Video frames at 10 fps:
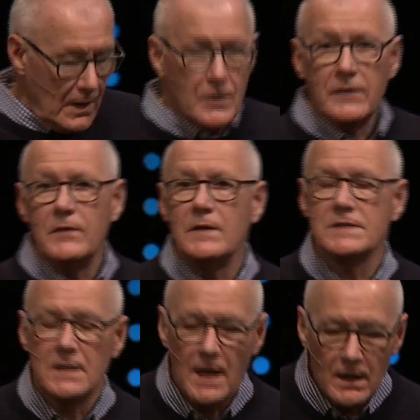I'll give you
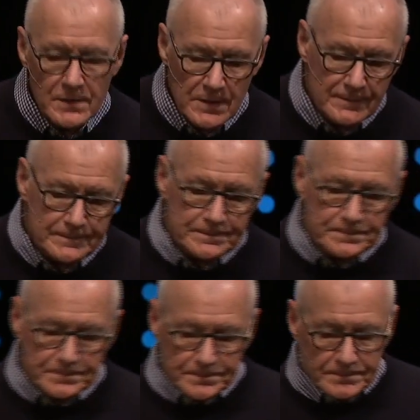this analogy.
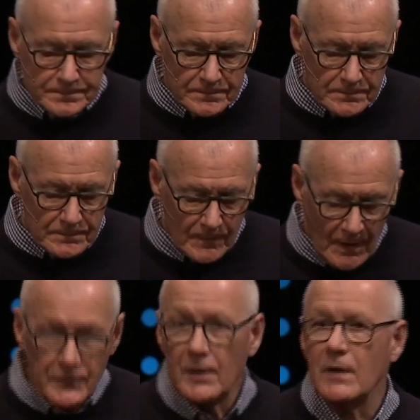
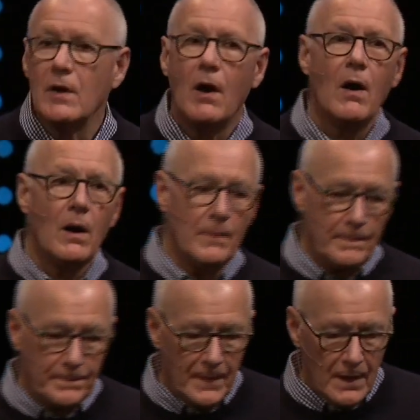If you're in a
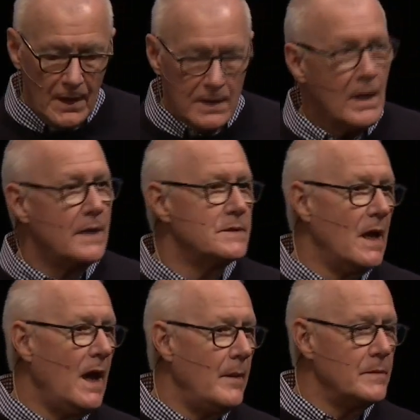car at
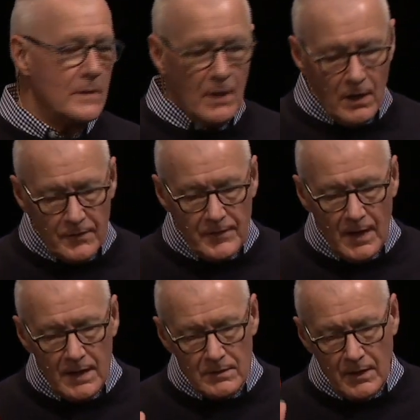nighttime, the dark of
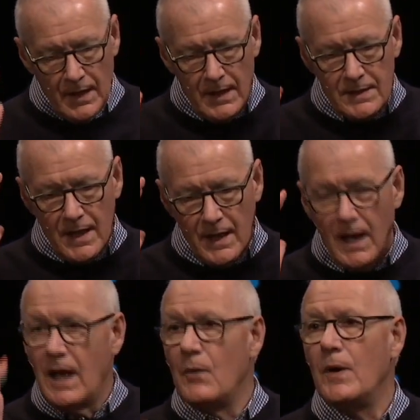night, and you're heading down a
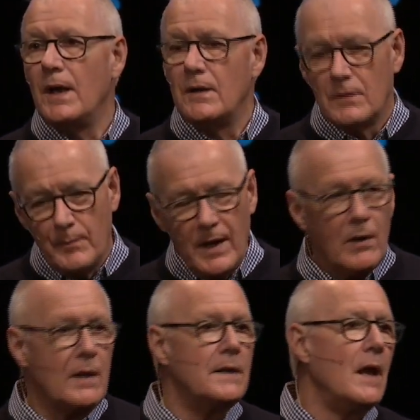highway and you're
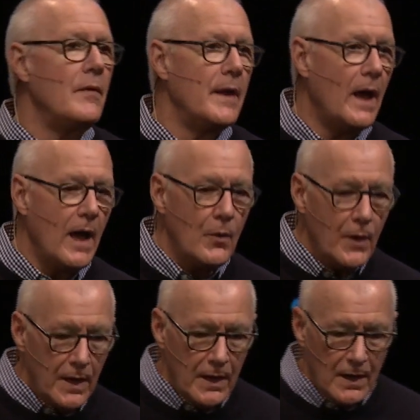barreling down that
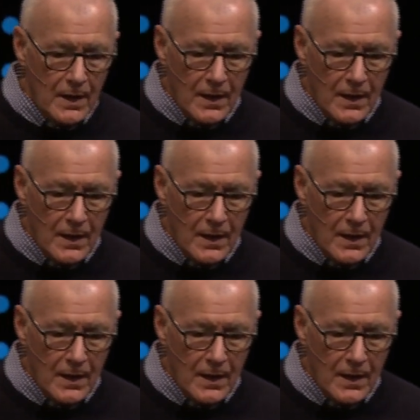highway,